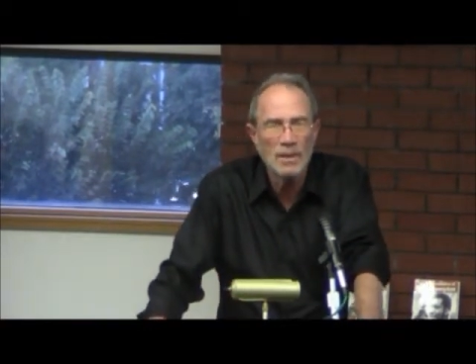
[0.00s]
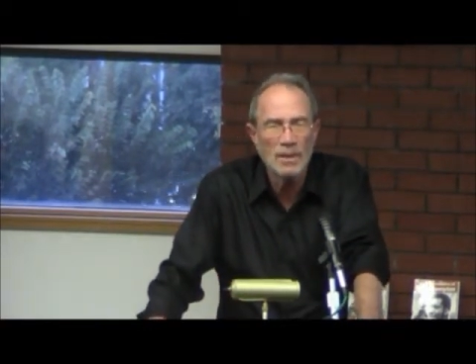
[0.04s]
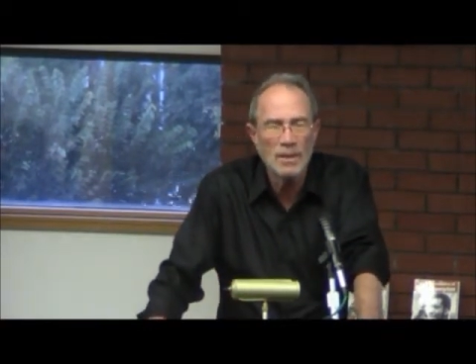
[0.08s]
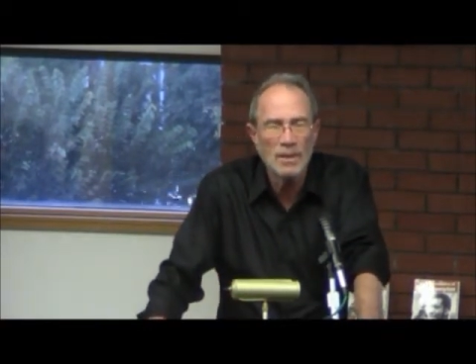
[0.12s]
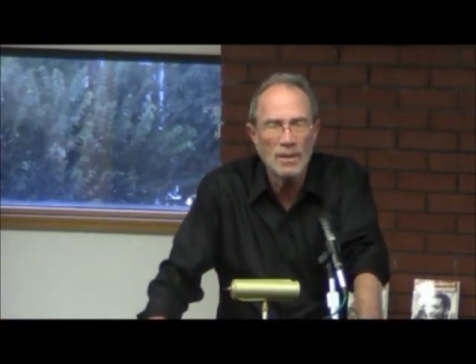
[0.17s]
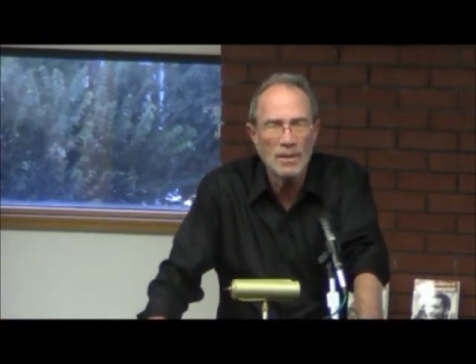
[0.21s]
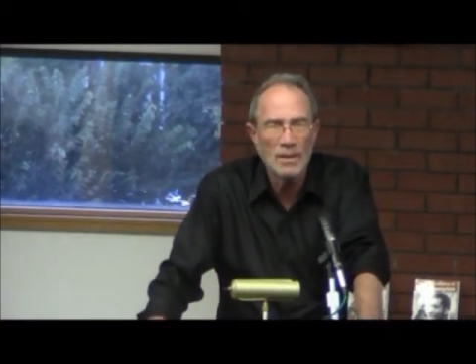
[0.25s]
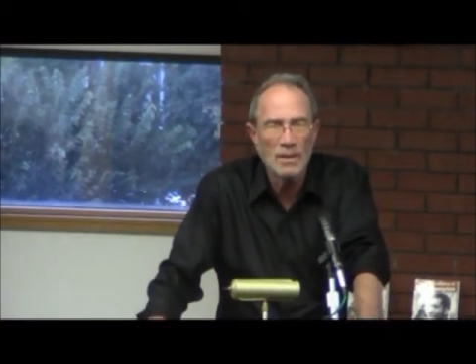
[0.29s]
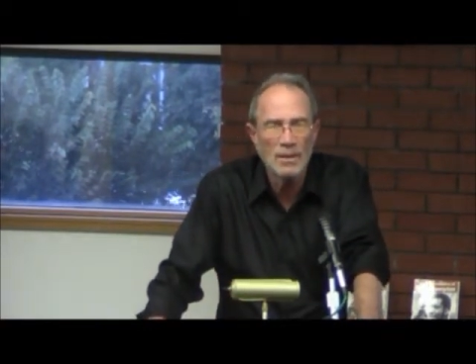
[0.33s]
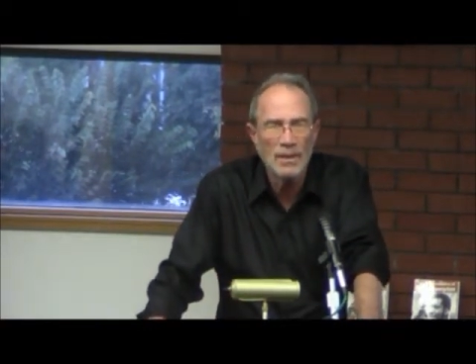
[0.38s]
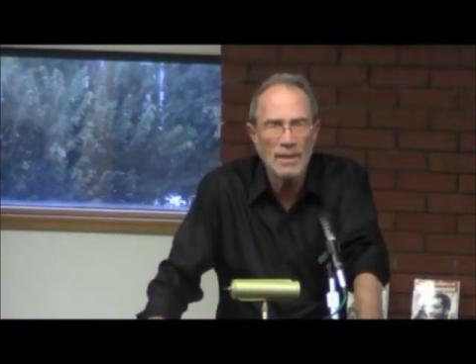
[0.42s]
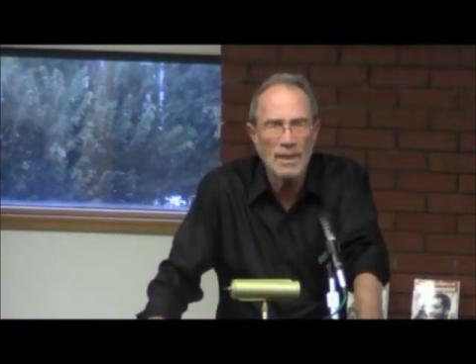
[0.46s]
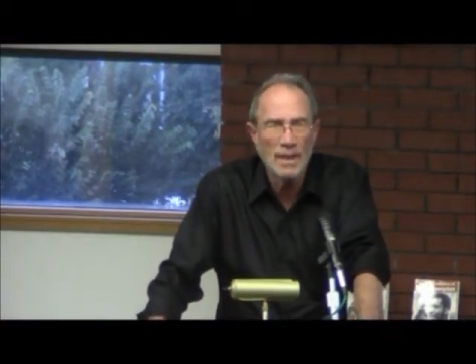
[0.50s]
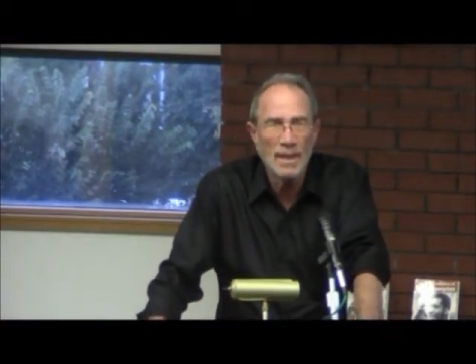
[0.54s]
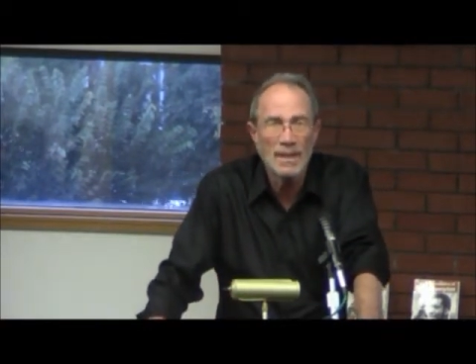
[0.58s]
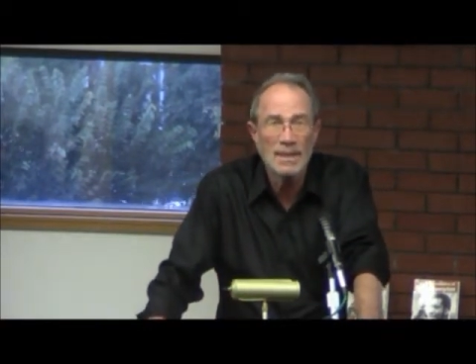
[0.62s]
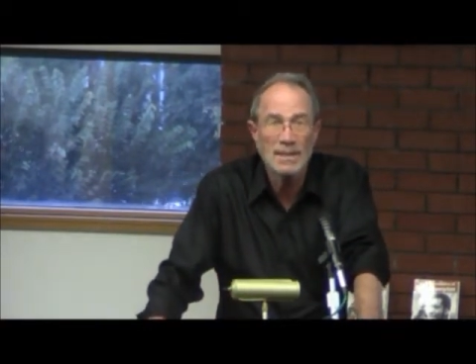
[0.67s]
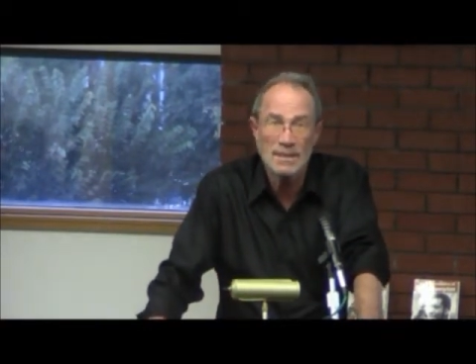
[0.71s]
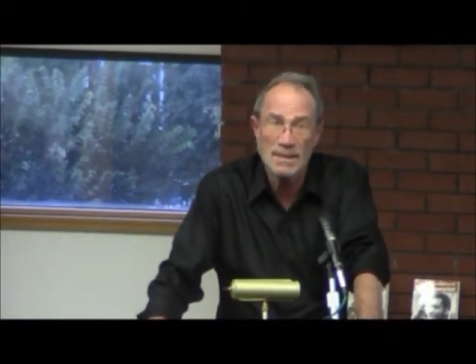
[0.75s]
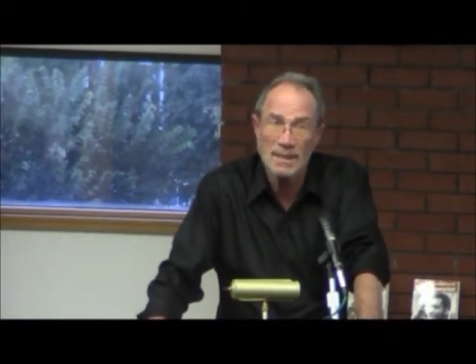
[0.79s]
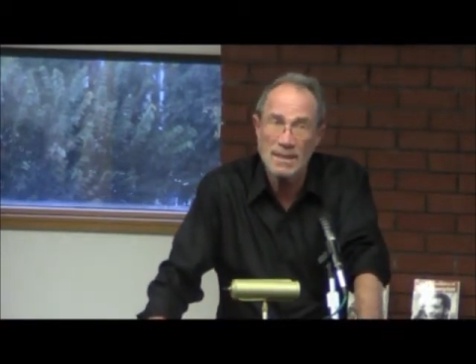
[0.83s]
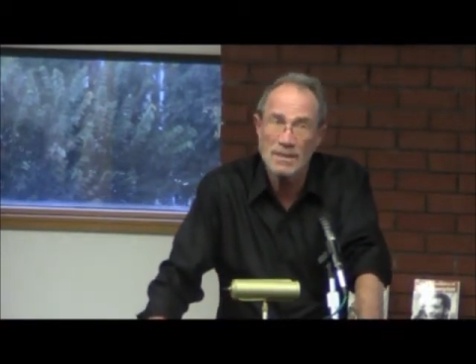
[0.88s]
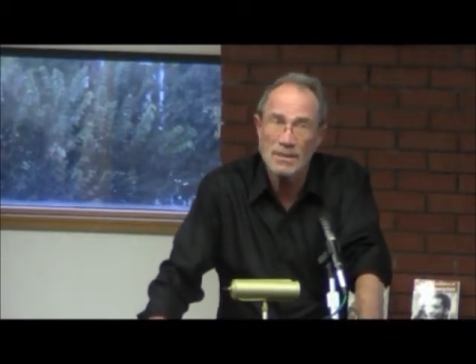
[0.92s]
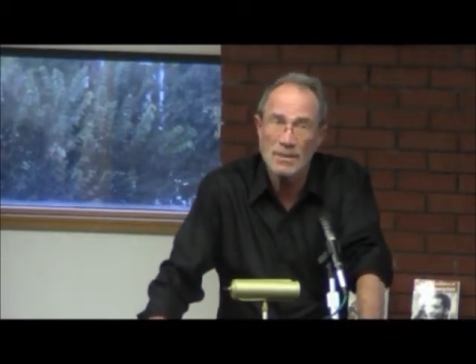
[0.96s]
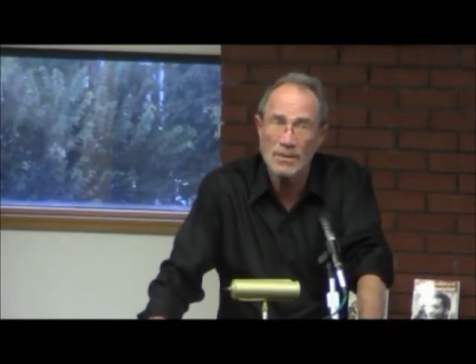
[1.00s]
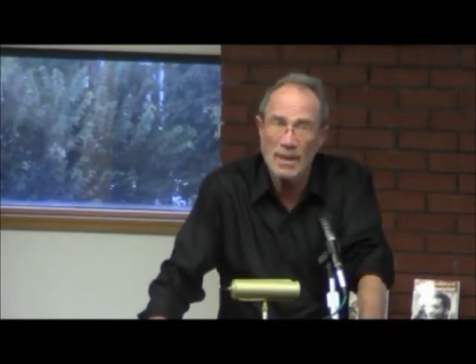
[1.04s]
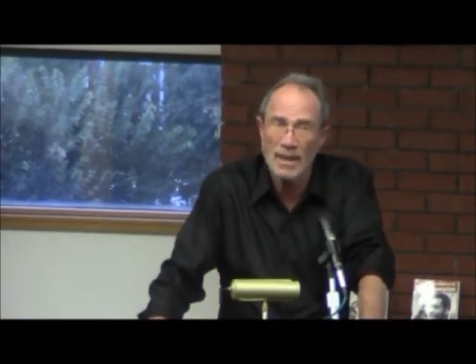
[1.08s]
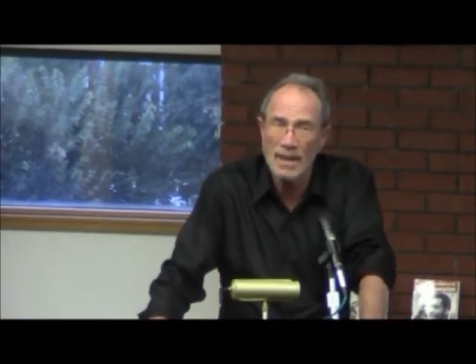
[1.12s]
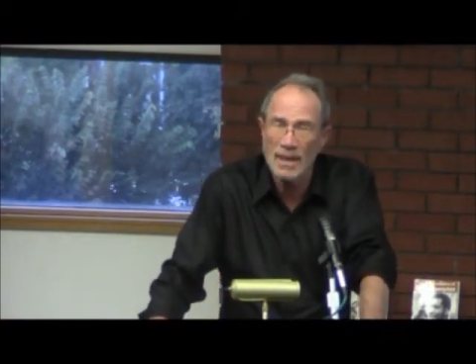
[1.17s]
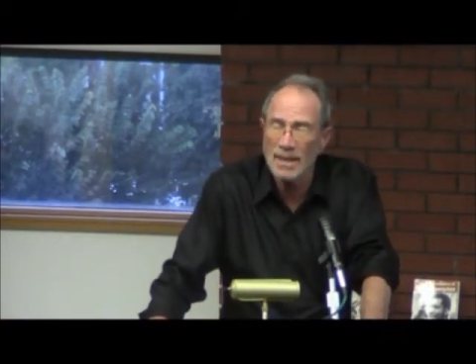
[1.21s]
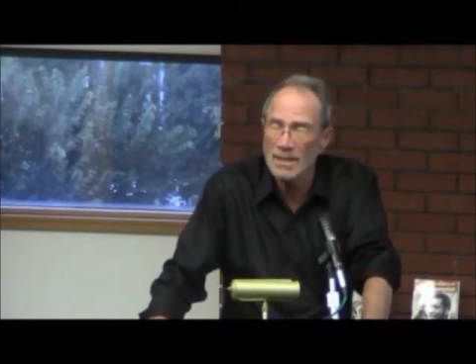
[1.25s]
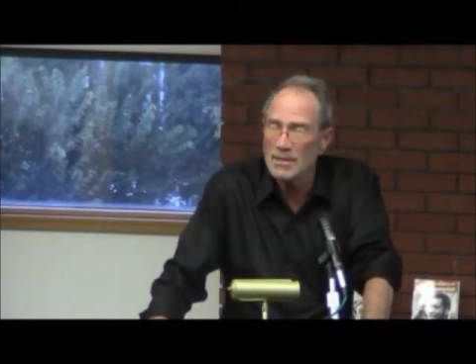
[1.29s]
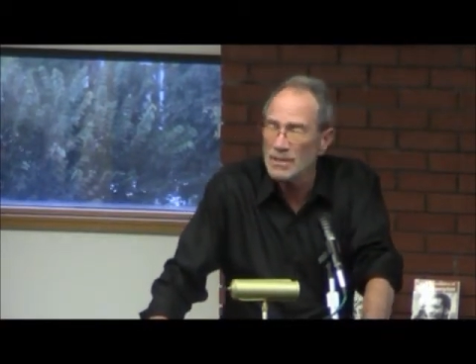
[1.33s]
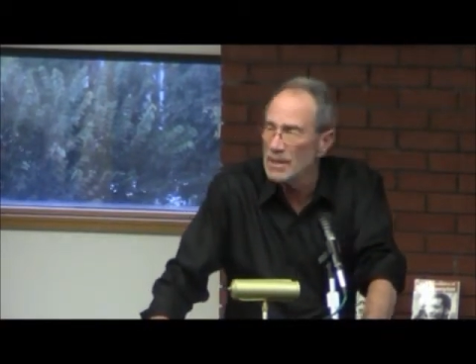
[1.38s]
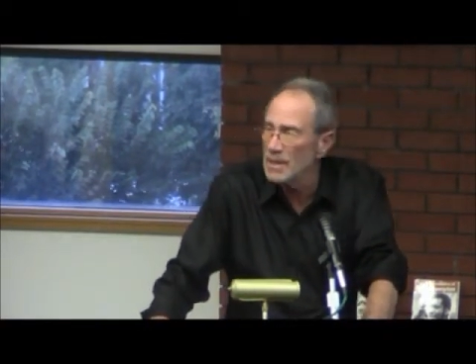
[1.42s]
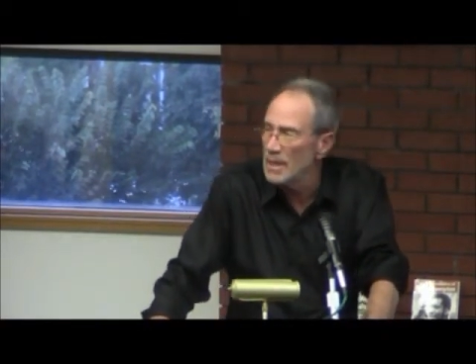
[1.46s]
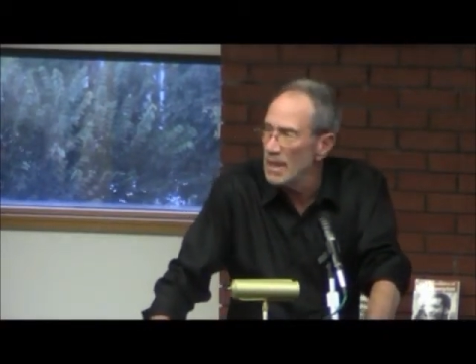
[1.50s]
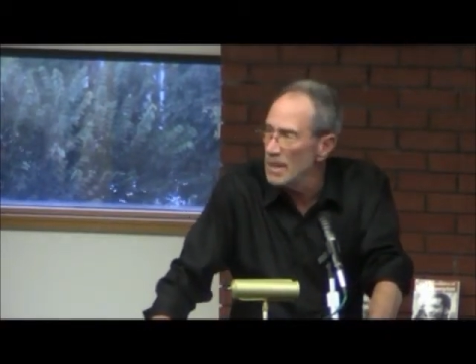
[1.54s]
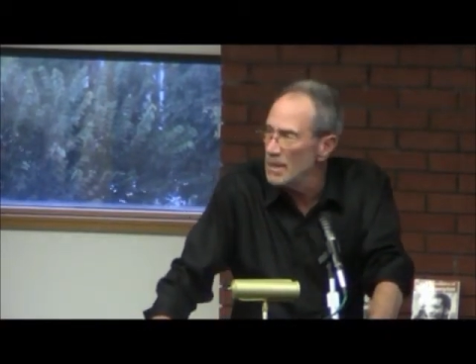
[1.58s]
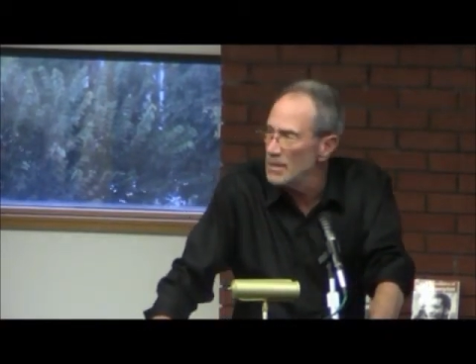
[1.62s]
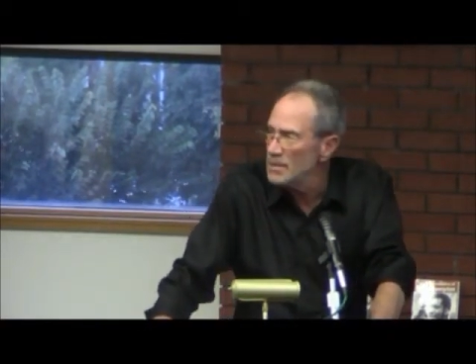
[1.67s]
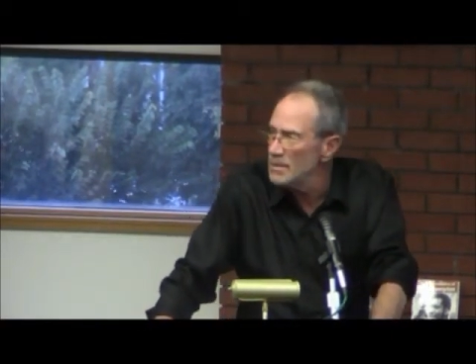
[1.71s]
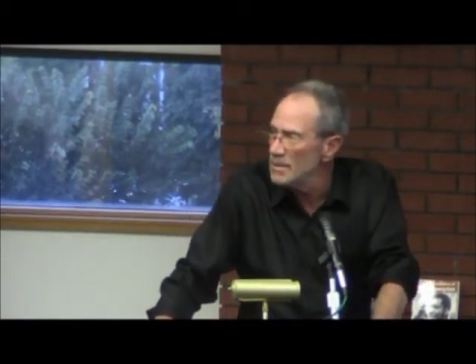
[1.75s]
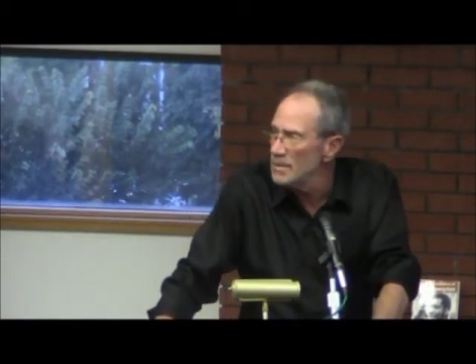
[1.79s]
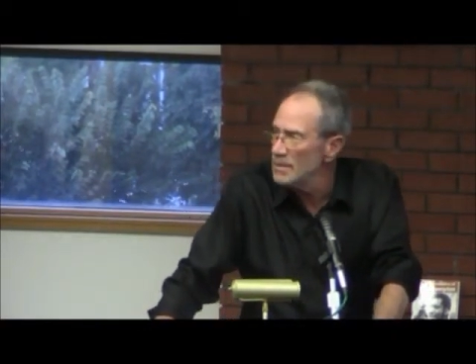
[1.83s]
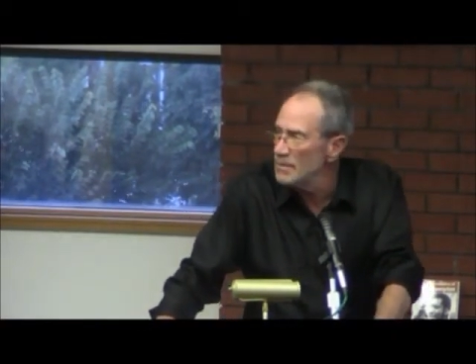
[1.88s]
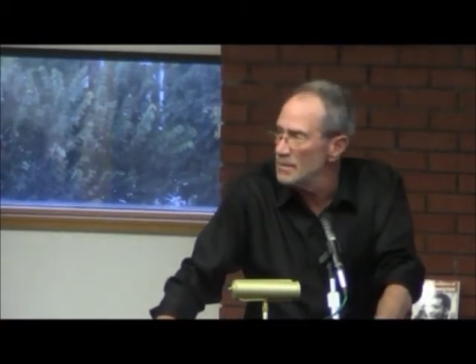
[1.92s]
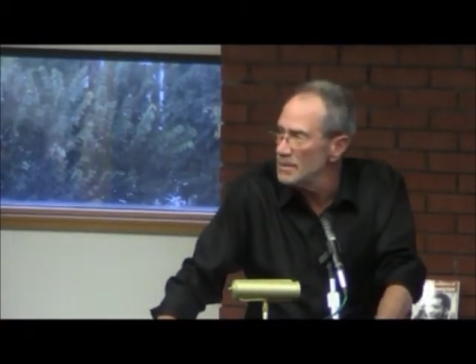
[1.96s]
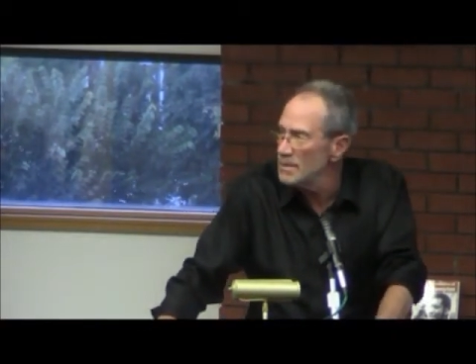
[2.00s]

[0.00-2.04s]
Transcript: You know, he had a sixth grade education.